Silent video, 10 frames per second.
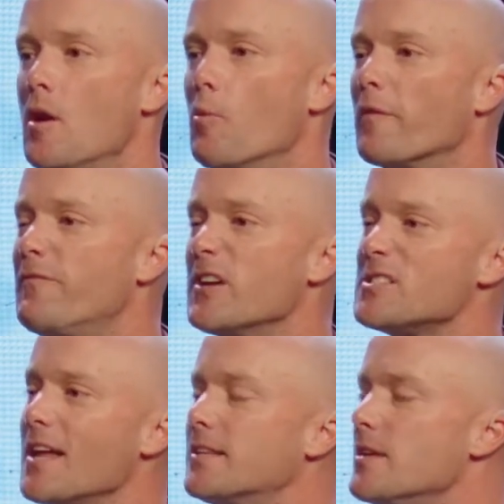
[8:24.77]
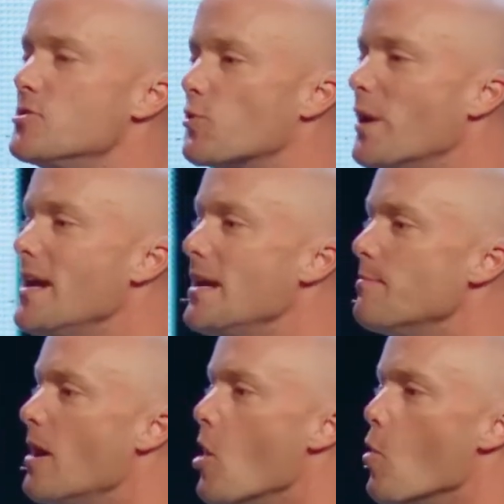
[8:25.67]
when it feels like the
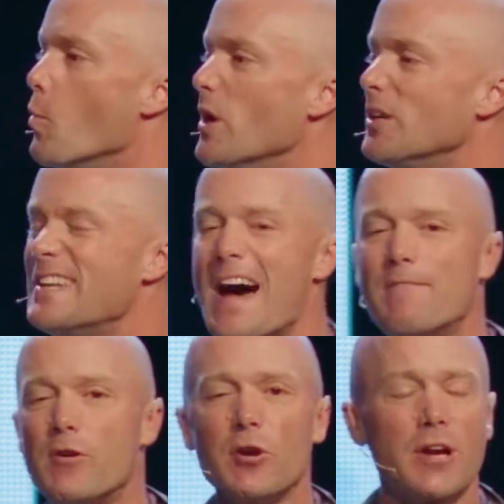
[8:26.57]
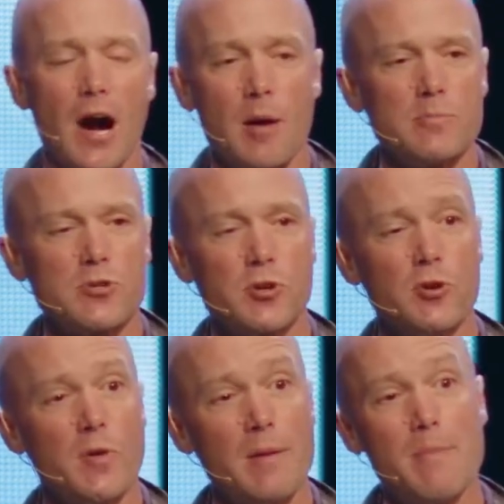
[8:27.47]
dream will never come
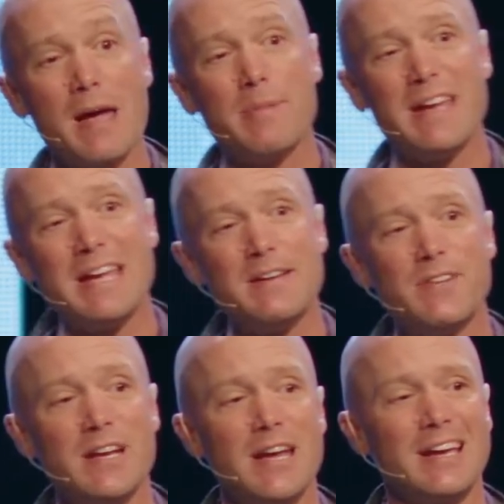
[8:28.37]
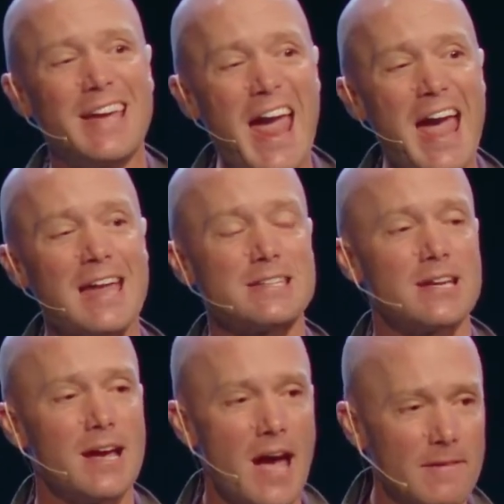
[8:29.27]
true and maybe even
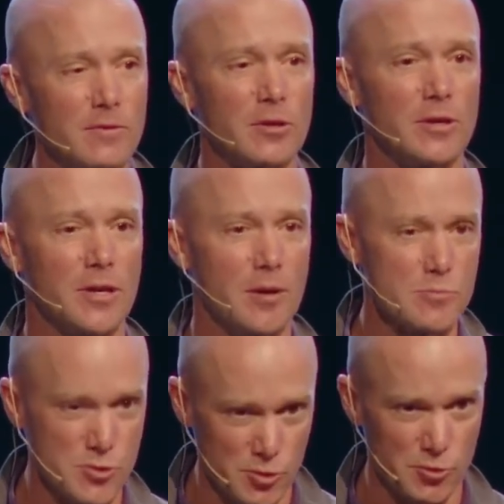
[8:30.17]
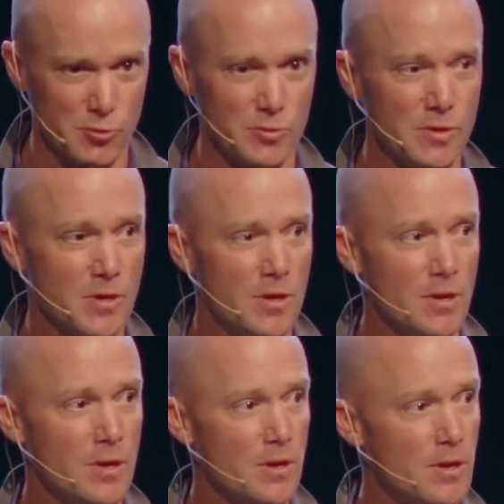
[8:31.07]
can't ever come true
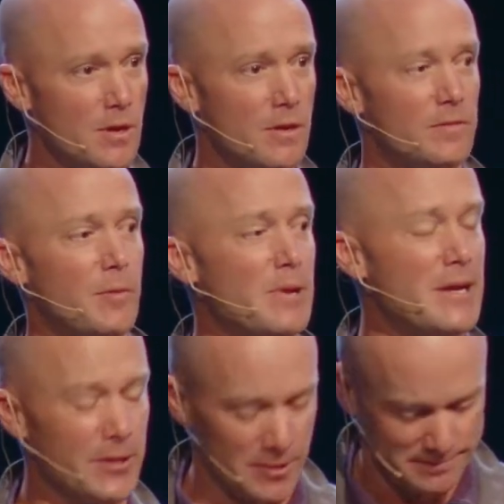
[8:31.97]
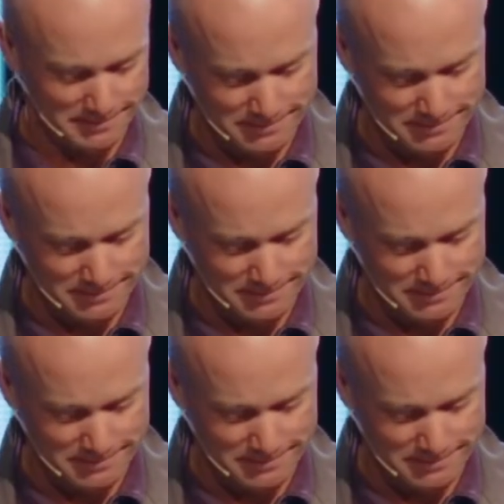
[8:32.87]
from here.